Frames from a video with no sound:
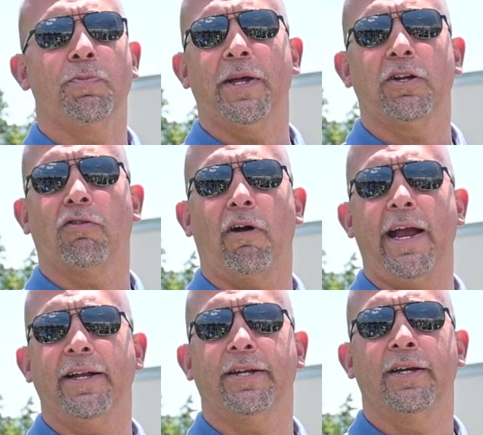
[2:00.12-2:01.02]
been
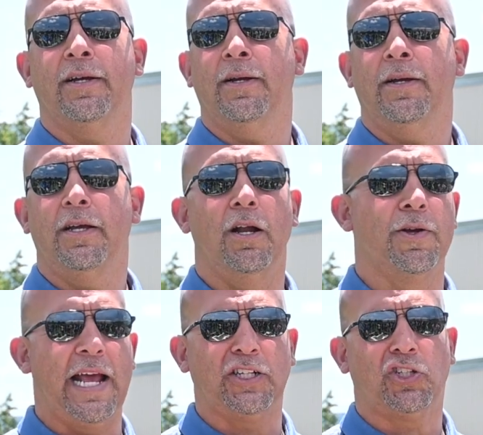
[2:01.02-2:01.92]
great. You know,
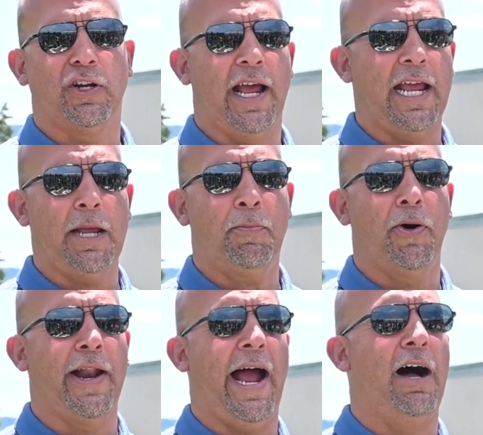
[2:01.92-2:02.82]
yesterday he
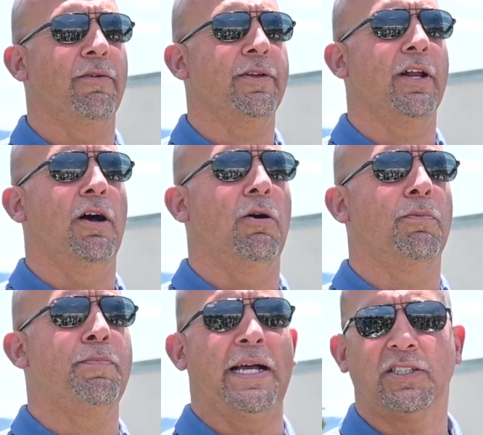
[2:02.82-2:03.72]
put out, you know,
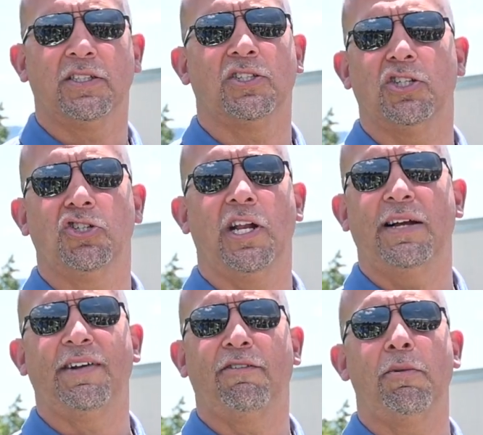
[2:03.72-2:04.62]
best decision
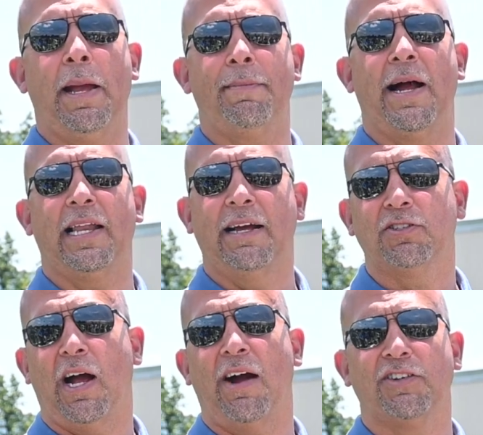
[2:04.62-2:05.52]
I've ever made in my life.
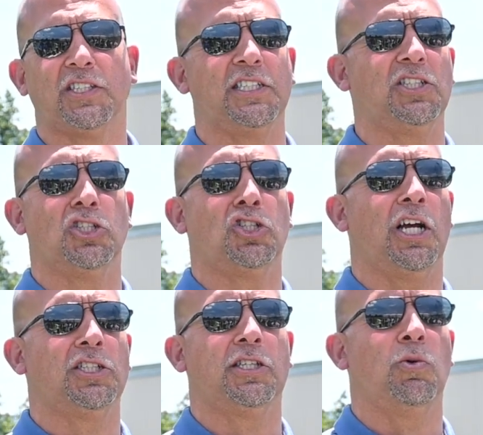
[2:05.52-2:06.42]
So obviously he's
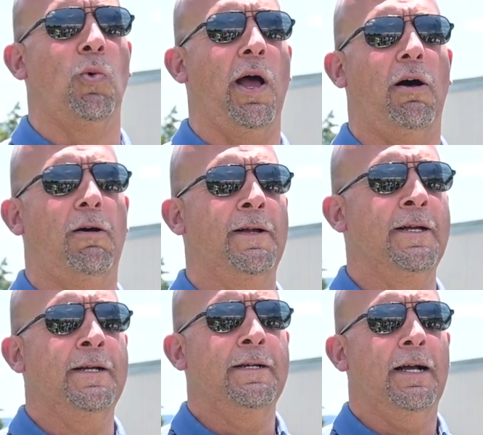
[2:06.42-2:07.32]
adjusting well.
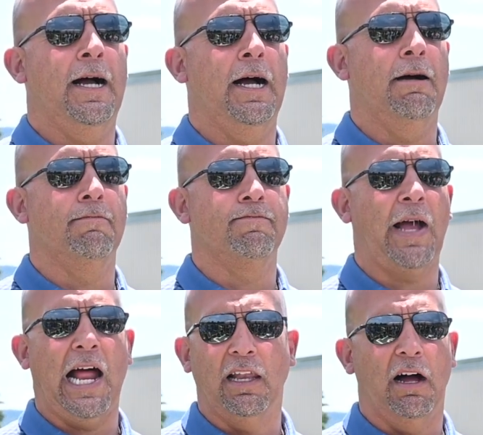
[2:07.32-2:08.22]

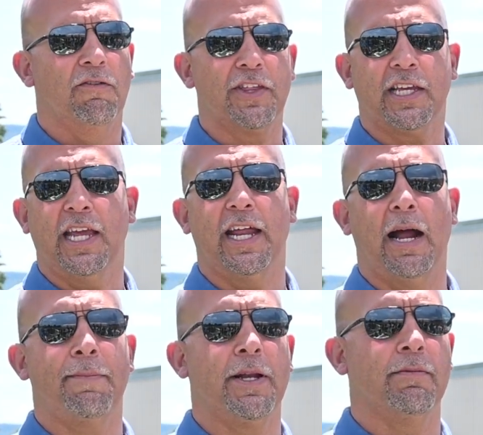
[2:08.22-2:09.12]
I love the kid.
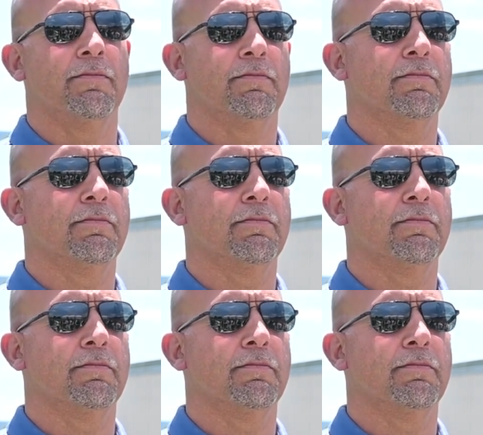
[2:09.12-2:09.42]
I've been